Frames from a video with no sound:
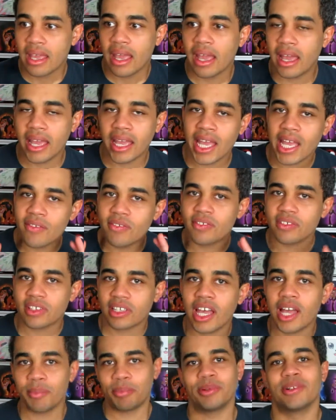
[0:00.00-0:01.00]
I have a
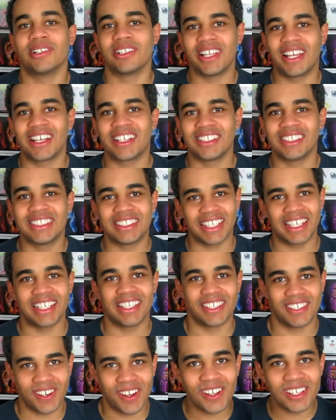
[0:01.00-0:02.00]
couple, honestly,
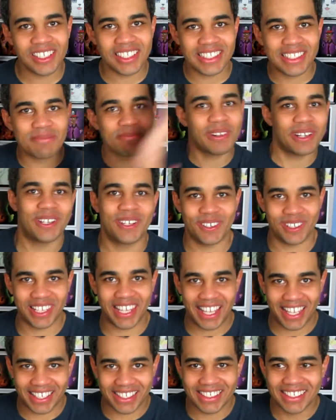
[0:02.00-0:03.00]
and they're all in
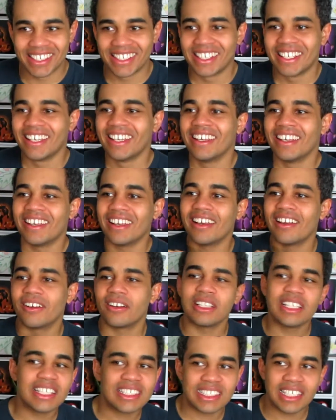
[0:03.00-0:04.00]
Tomorrowland. Or
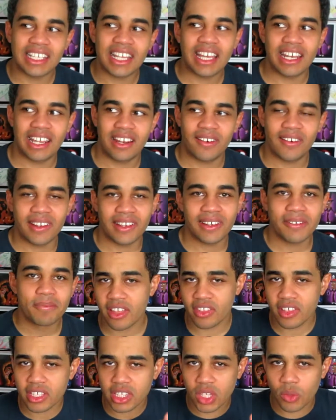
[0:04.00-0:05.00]
at least in that area. I
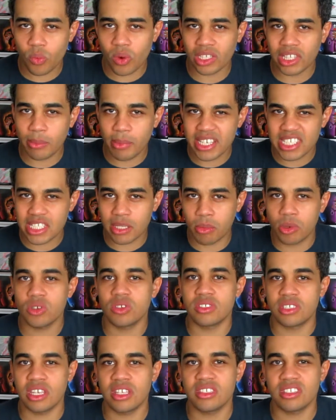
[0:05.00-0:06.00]
think the one that makes the
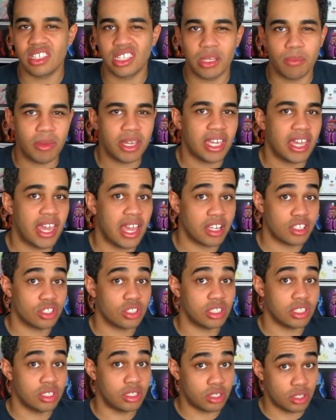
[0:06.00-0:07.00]
most sense that they might
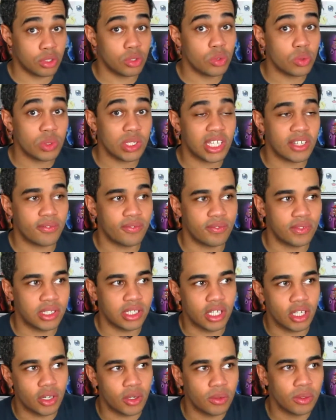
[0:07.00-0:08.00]
actually do if, you
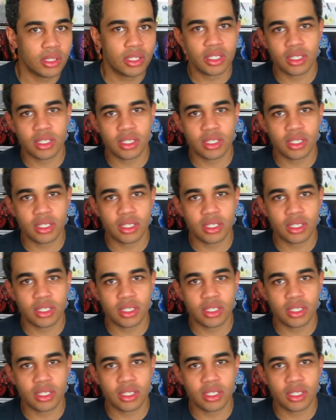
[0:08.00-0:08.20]
know,